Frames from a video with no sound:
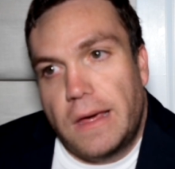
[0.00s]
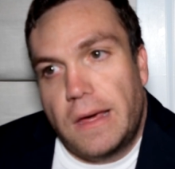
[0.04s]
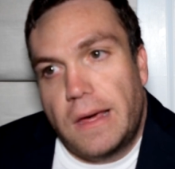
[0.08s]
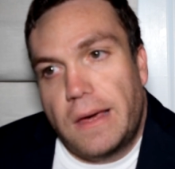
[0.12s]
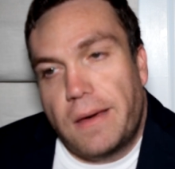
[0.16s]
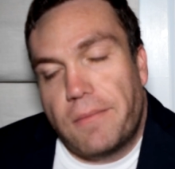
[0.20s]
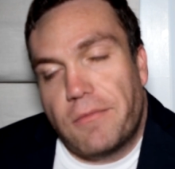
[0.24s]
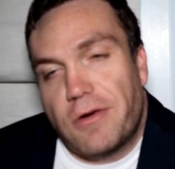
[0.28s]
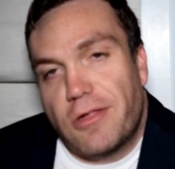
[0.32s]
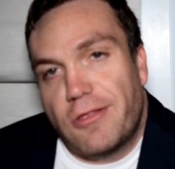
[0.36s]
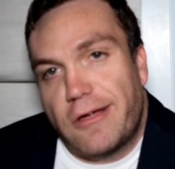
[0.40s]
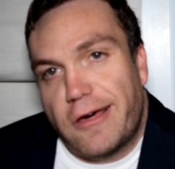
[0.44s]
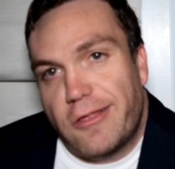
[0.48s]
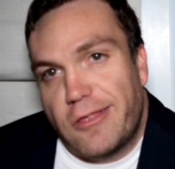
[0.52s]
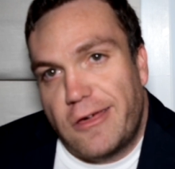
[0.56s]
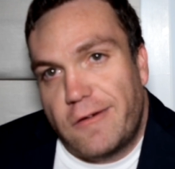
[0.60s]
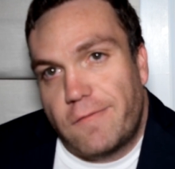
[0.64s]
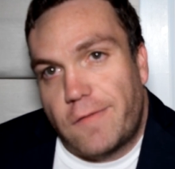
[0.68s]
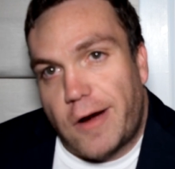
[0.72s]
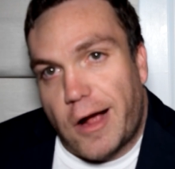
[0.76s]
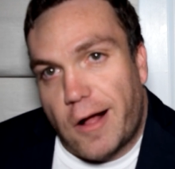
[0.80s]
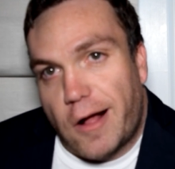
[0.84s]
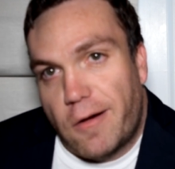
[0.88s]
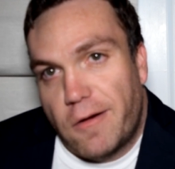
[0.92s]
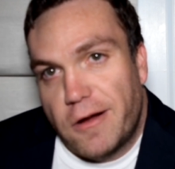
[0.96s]
Because I think
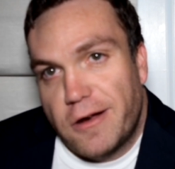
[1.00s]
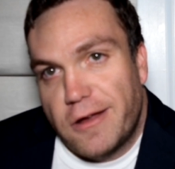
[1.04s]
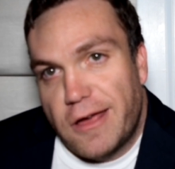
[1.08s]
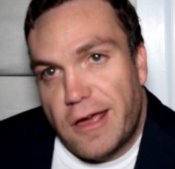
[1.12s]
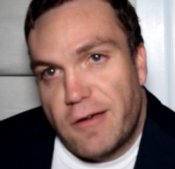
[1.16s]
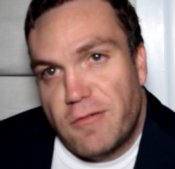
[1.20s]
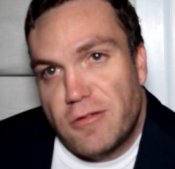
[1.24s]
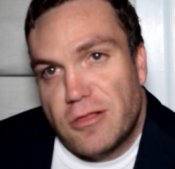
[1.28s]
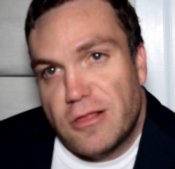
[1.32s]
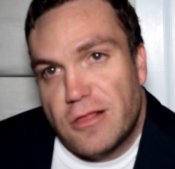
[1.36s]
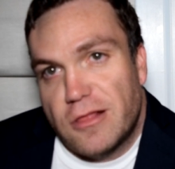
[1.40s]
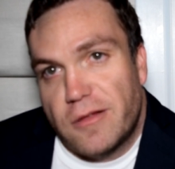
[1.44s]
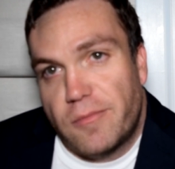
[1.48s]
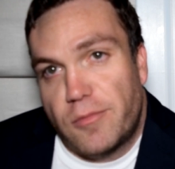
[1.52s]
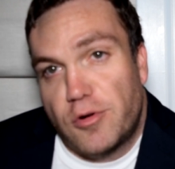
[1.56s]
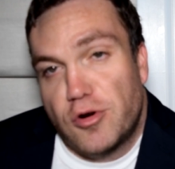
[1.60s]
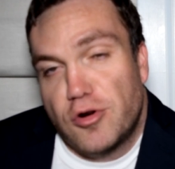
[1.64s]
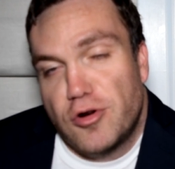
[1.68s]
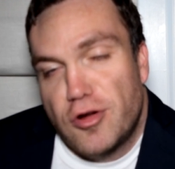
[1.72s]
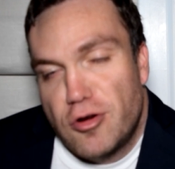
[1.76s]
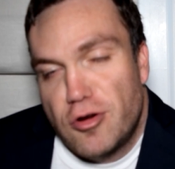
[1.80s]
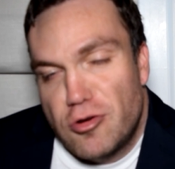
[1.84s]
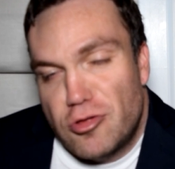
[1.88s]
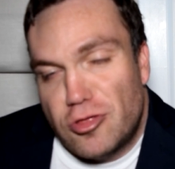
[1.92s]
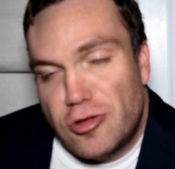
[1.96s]
Viola Davis is the
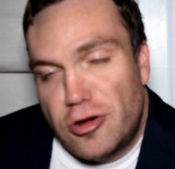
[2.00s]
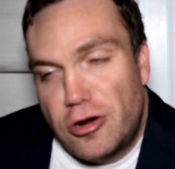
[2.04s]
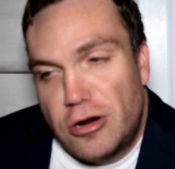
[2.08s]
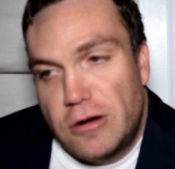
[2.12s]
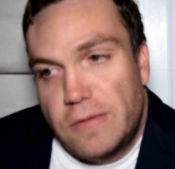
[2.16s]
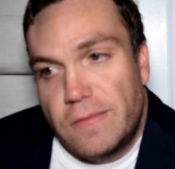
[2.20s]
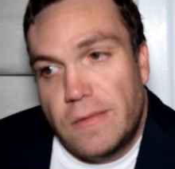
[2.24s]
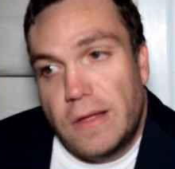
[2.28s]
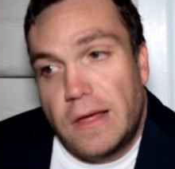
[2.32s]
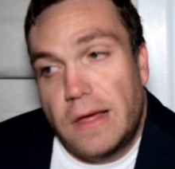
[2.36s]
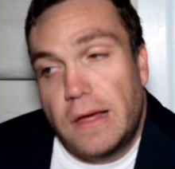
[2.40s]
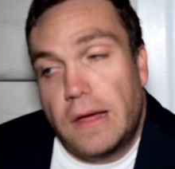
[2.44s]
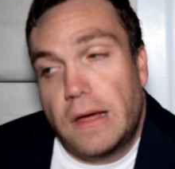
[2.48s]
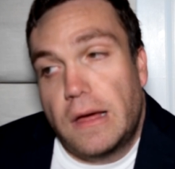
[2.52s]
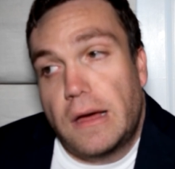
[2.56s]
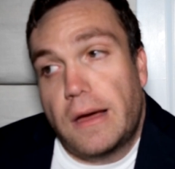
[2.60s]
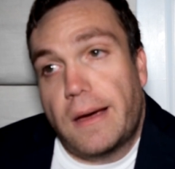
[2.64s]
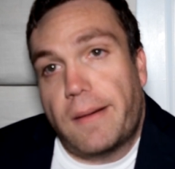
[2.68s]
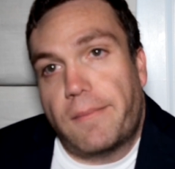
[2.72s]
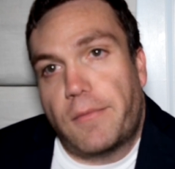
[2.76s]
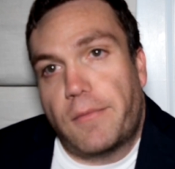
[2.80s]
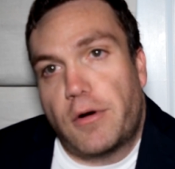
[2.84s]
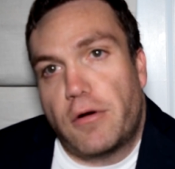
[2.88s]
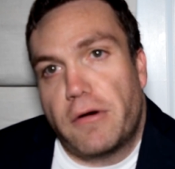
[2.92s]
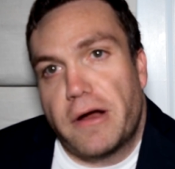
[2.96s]
producer,
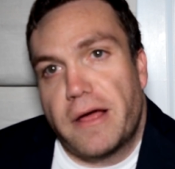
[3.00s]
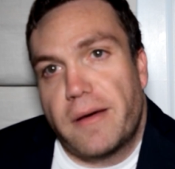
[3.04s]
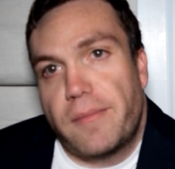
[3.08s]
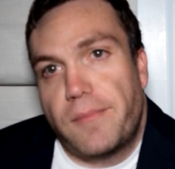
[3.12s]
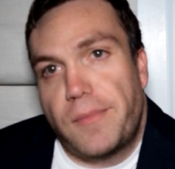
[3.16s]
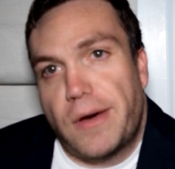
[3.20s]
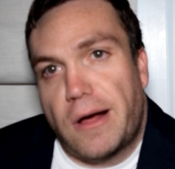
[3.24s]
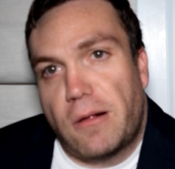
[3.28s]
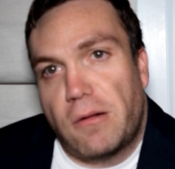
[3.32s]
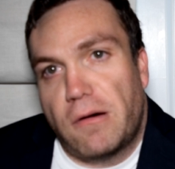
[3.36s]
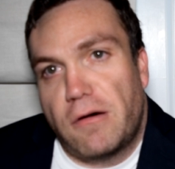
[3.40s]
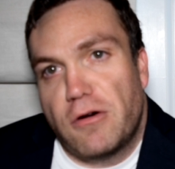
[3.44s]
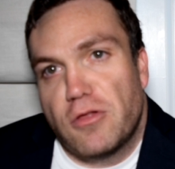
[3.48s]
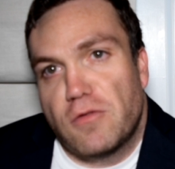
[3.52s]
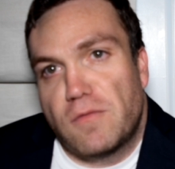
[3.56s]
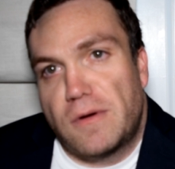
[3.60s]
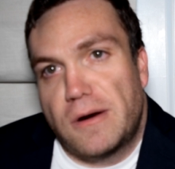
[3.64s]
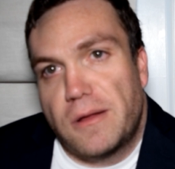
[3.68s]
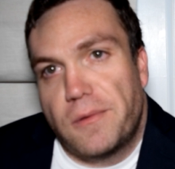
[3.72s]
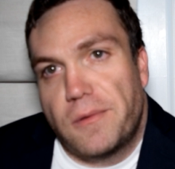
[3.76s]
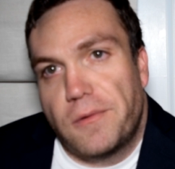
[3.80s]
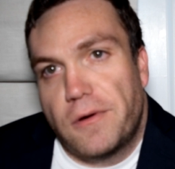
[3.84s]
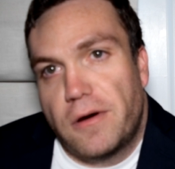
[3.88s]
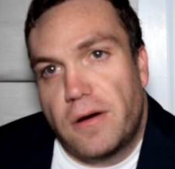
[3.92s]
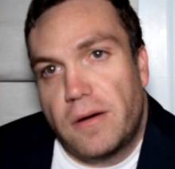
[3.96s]
Maria Bello is one
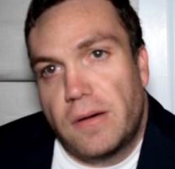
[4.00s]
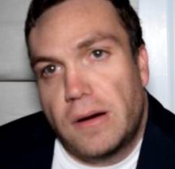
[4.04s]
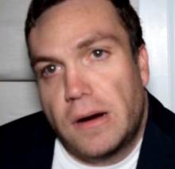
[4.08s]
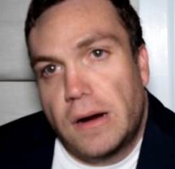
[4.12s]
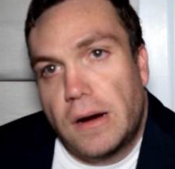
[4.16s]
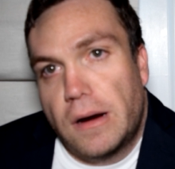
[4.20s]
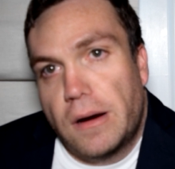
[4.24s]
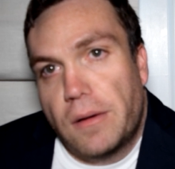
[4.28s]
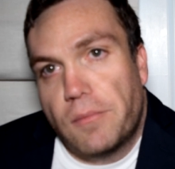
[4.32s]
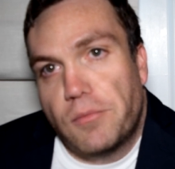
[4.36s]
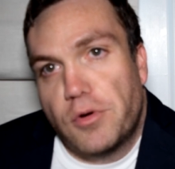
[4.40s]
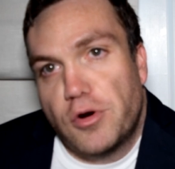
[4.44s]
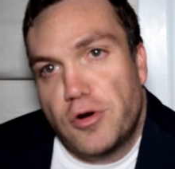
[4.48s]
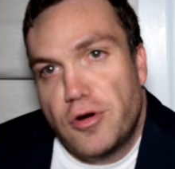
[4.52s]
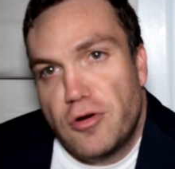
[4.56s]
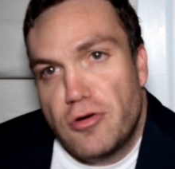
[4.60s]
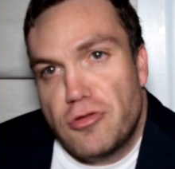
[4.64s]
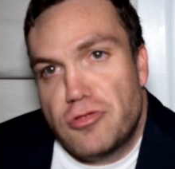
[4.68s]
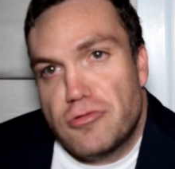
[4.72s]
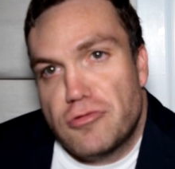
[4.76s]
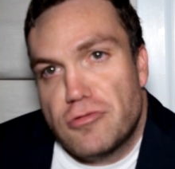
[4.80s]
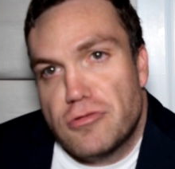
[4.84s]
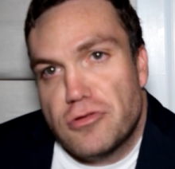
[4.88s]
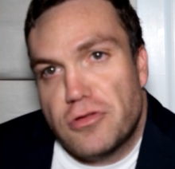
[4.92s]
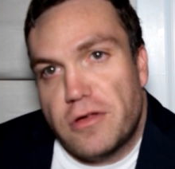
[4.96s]
of the
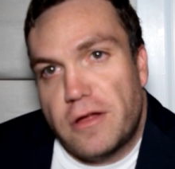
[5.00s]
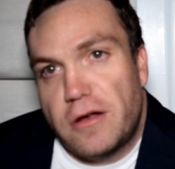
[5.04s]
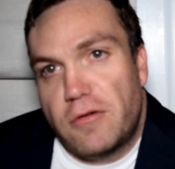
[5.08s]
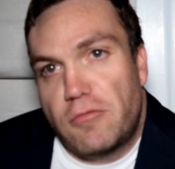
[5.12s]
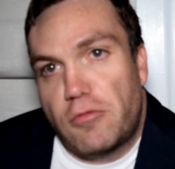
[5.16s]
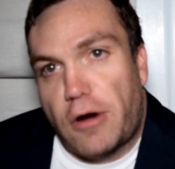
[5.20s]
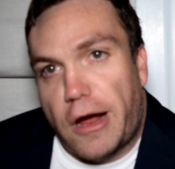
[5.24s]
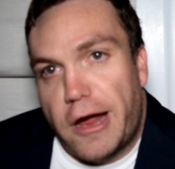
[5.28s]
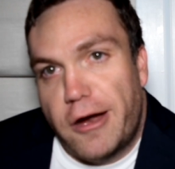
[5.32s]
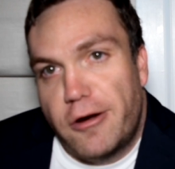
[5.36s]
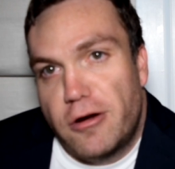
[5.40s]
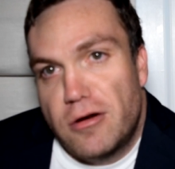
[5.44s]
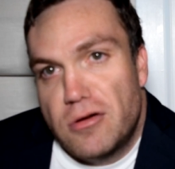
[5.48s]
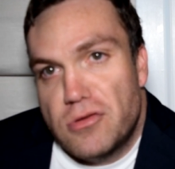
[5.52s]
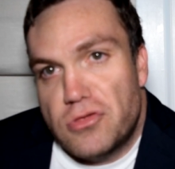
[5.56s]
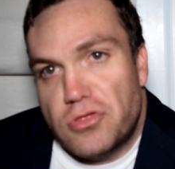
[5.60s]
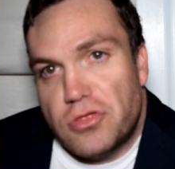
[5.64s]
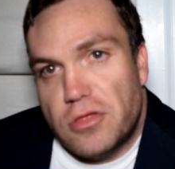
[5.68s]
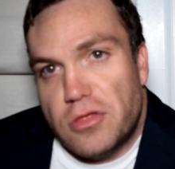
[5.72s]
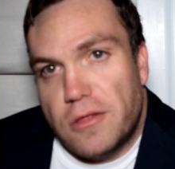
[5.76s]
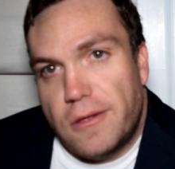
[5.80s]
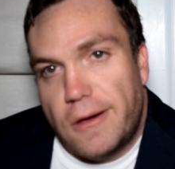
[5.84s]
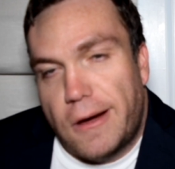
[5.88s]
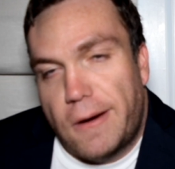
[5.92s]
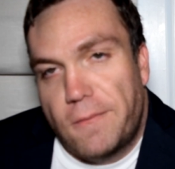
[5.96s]
producers and writers
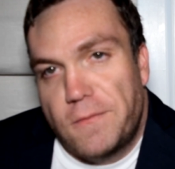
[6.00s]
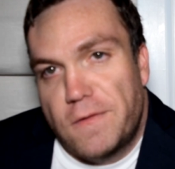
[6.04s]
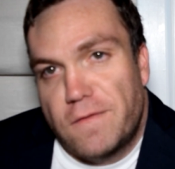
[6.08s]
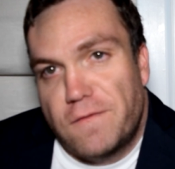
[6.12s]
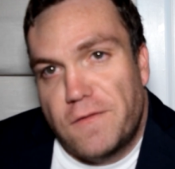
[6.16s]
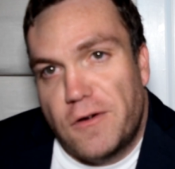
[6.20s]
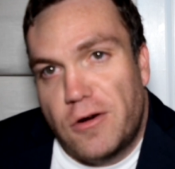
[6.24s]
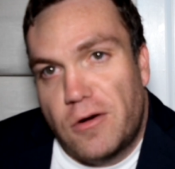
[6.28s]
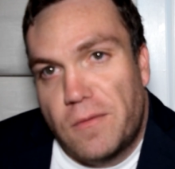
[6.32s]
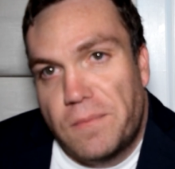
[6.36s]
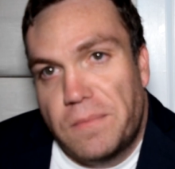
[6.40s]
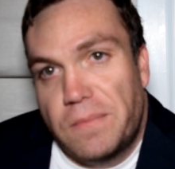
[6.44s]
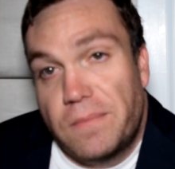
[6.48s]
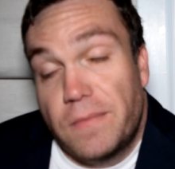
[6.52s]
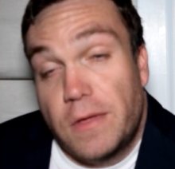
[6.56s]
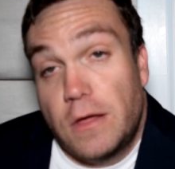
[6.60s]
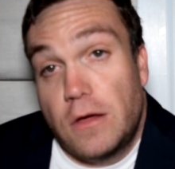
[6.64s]
of the film.